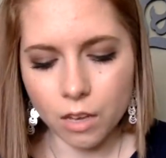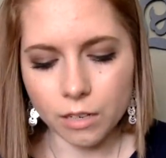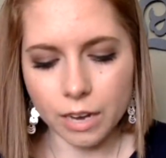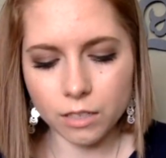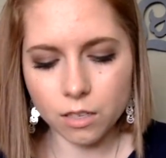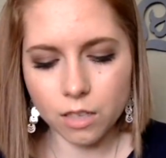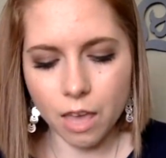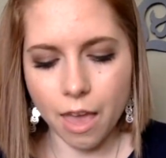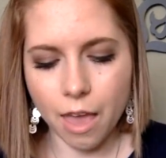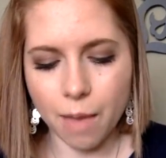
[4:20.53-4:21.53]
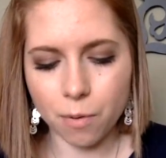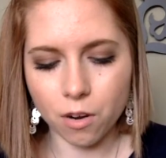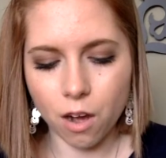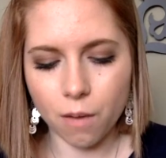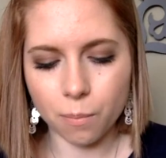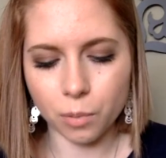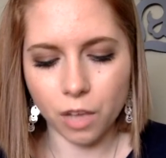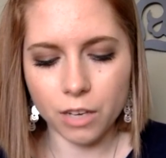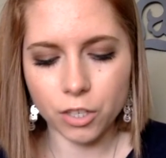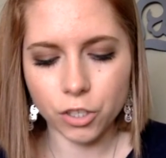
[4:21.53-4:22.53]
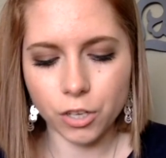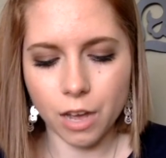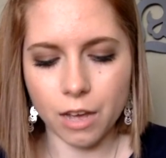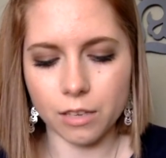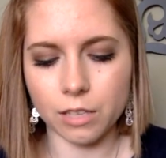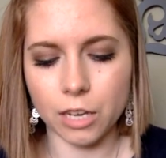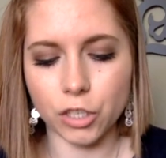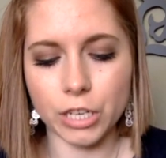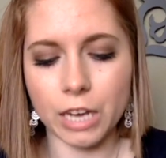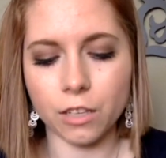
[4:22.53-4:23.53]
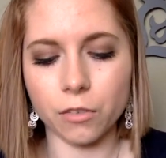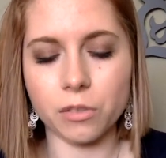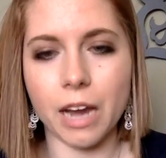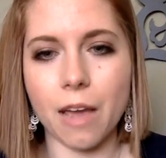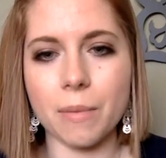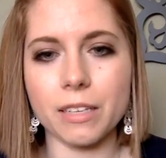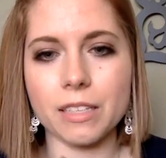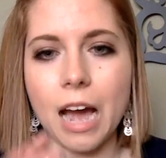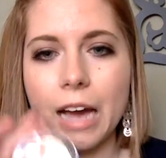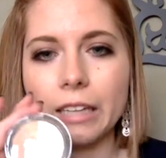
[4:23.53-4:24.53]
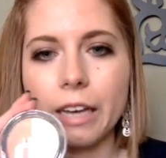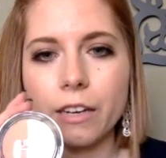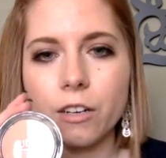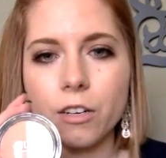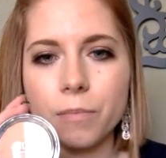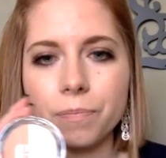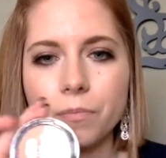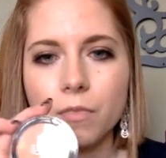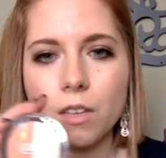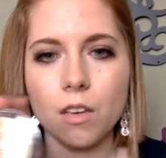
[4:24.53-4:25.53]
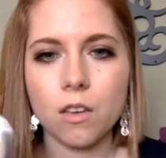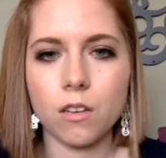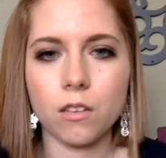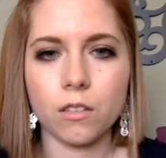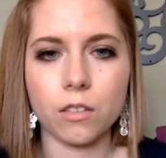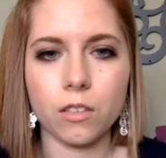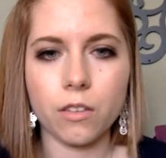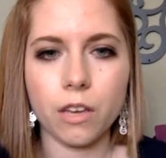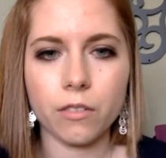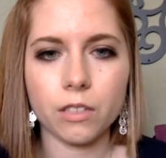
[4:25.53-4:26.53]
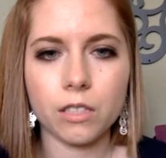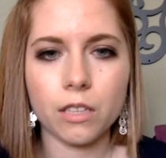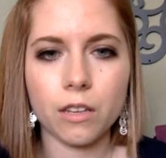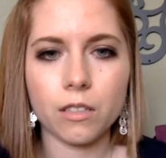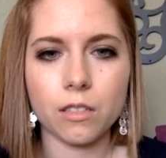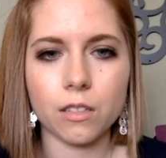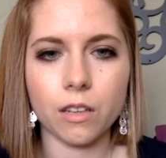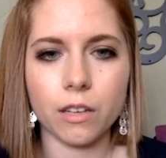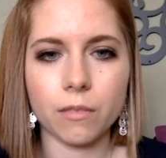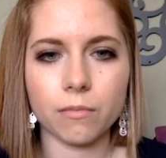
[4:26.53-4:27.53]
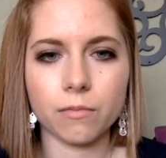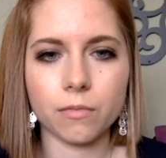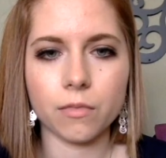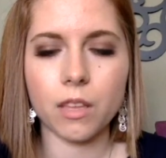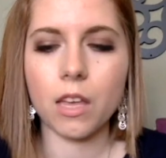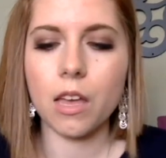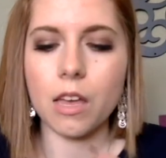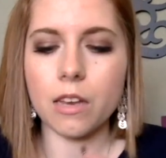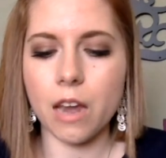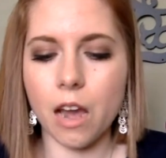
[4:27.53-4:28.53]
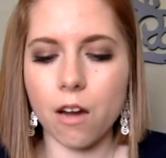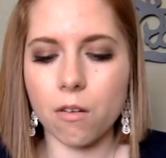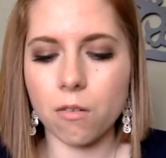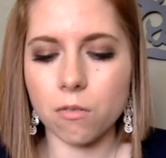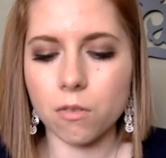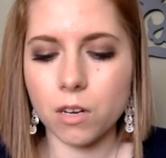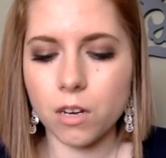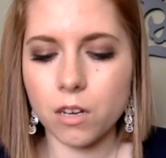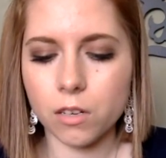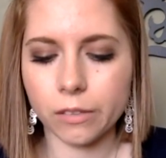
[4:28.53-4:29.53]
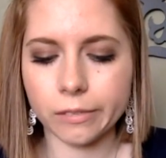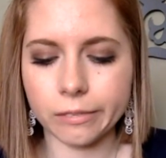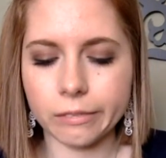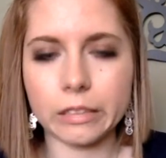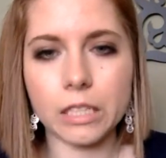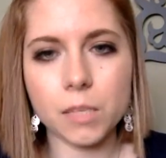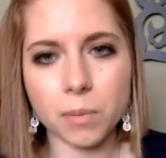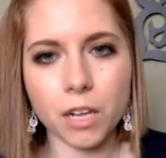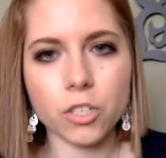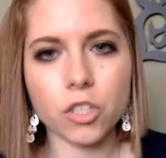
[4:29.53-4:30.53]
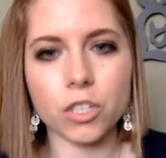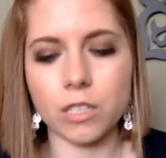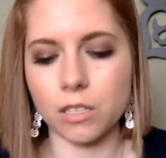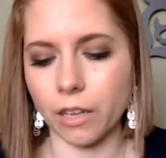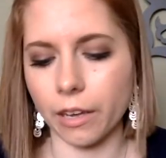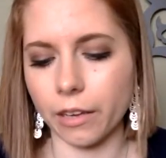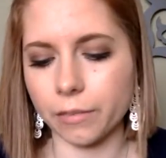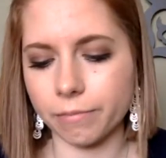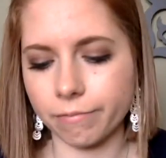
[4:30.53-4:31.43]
Next is the Apricot blush / yellow diamond highlighter. Though you can't really see that because of the light. Now, this blush is like,